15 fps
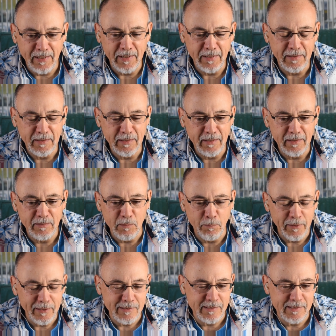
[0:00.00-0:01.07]
and
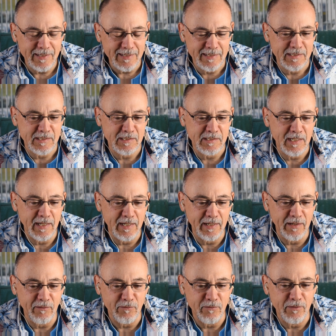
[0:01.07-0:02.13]
the pick 6
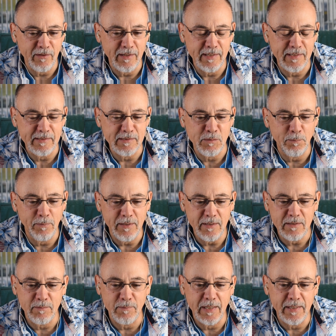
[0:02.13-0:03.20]
kind of has
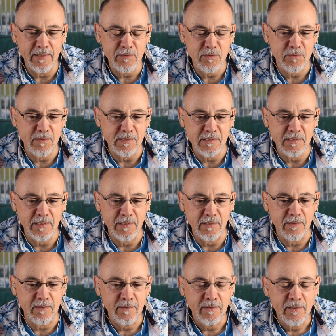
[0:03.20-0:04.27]
piqued my interest
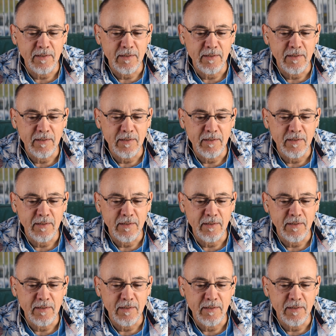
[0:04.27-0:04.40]
here.